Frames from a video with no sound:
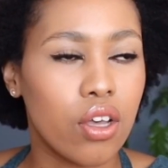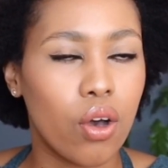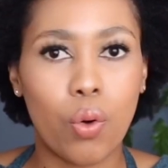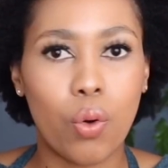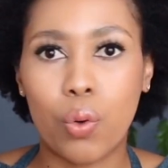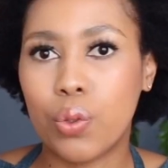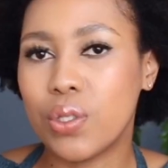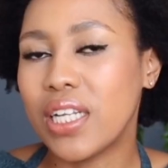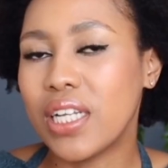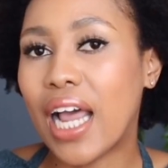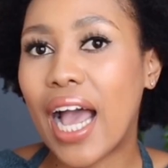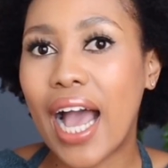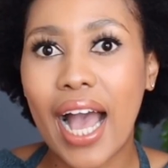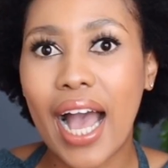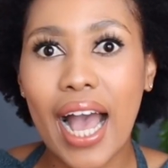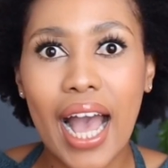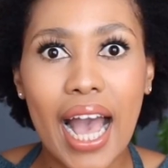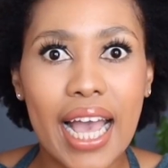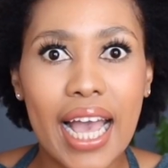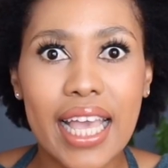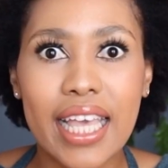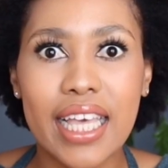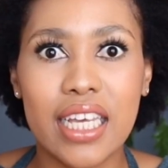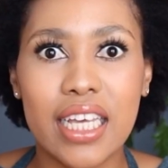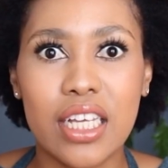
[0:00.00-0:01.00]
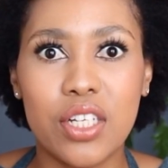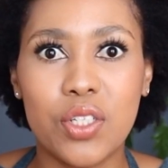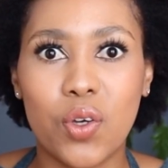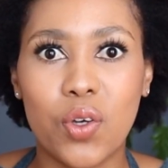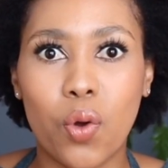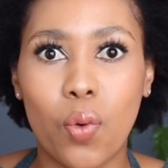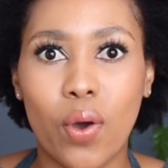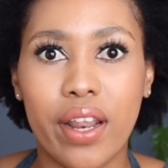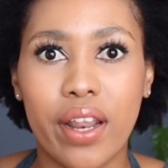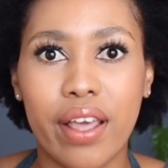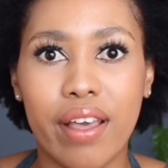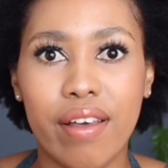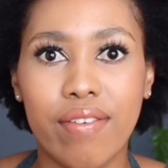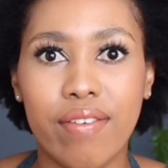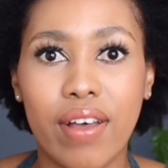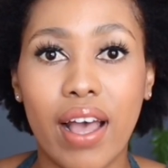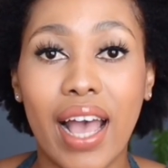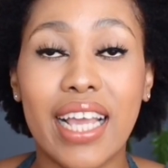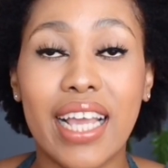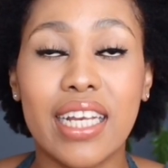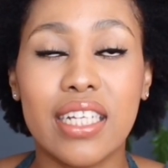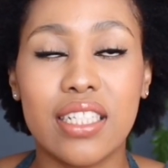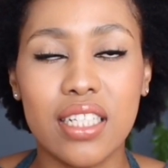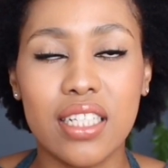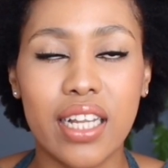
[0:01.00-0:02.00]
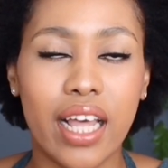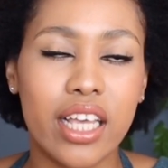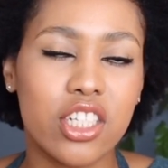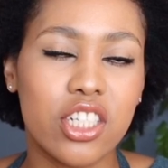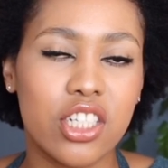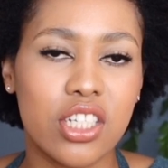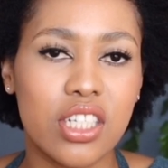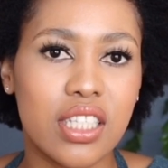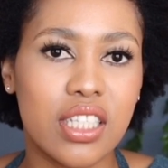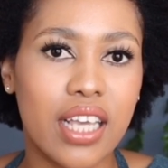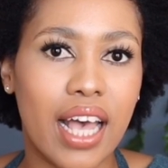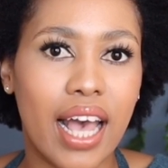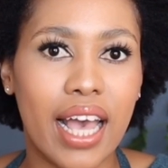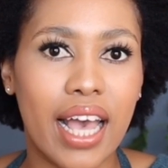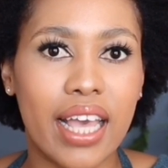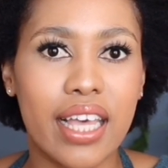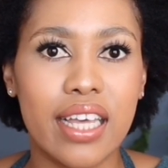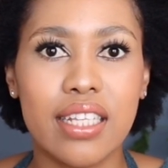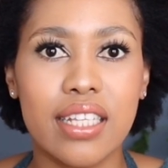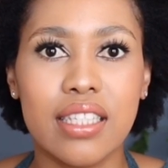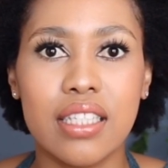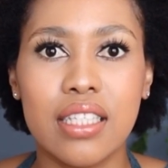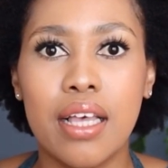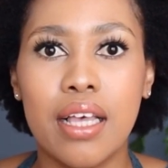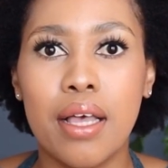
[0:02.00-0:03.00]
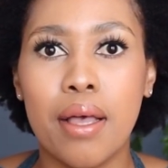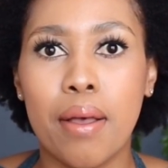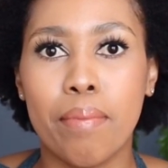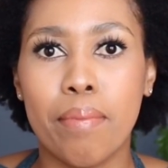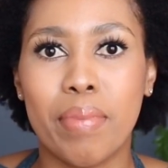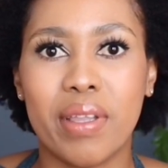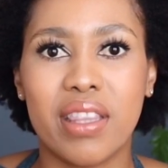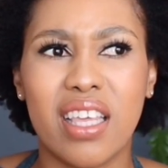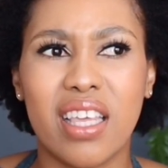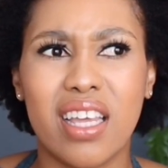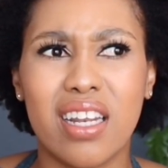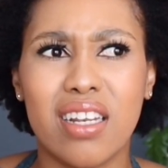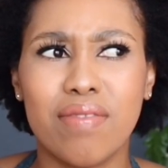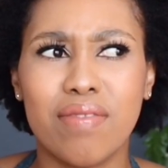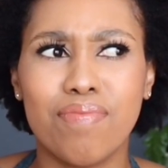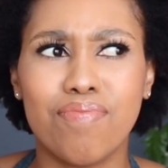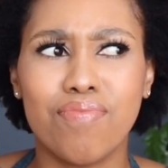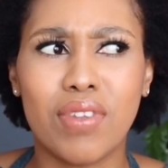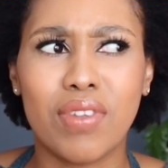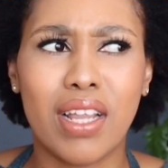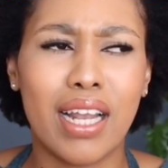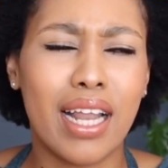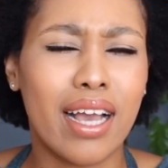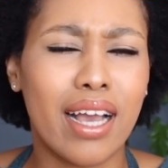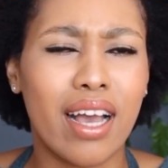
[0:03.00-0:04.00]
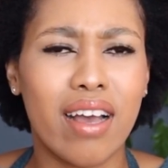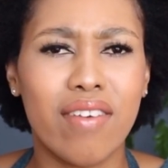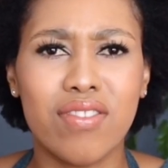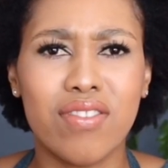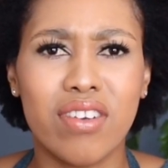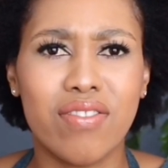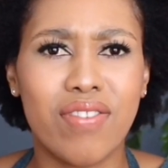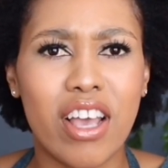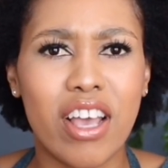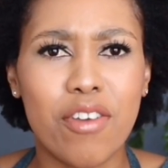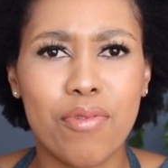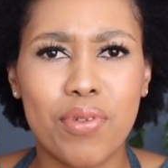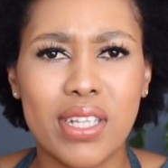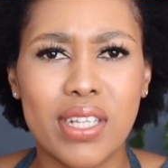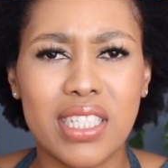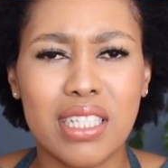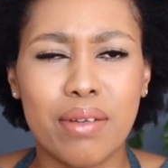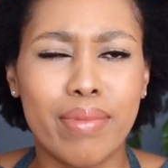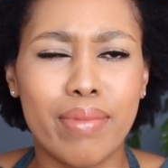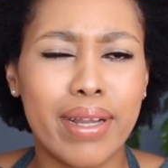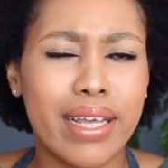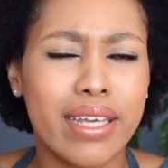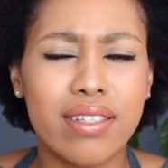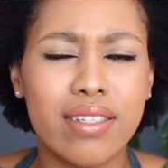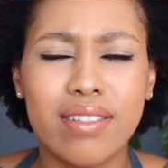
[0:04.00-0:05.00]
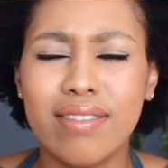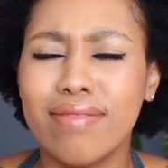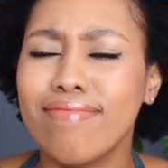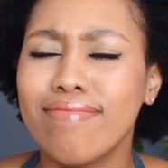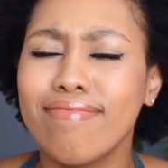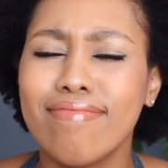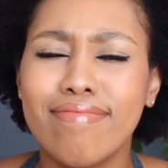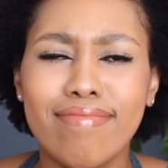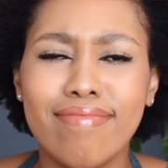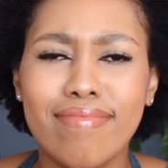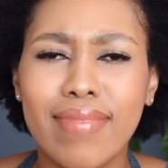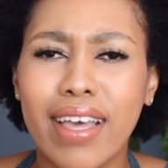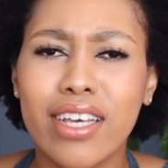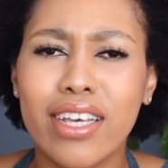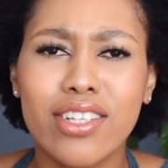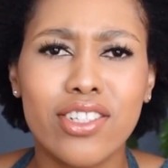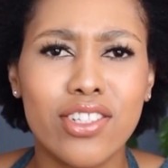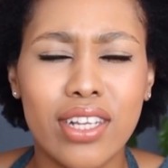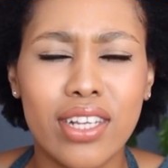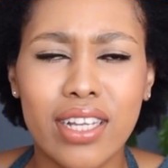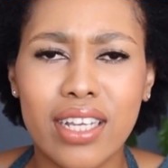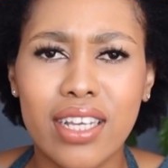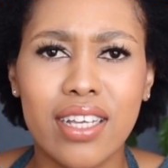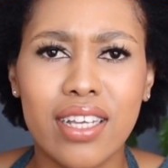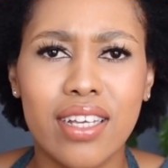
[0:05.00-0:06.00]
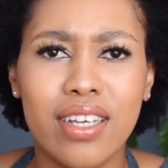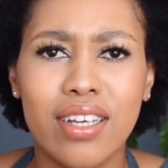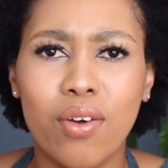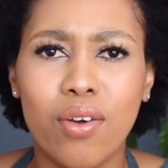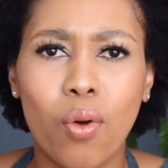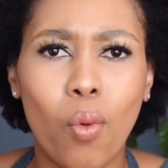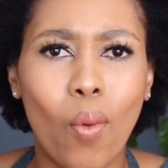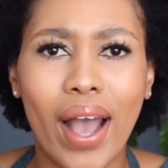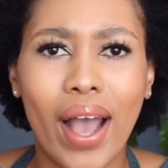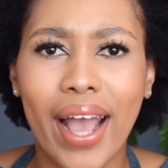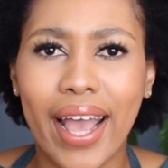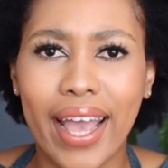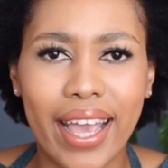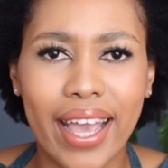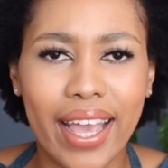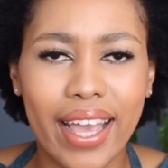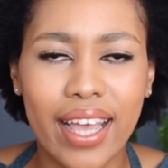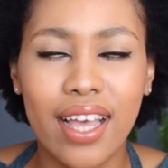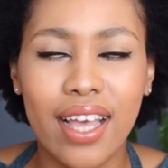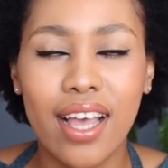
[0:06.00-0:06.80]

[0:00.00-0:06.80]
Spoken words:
or tie it, or whatever. I did actually tie it, but then like after 5 minutes I'm like, actually, why?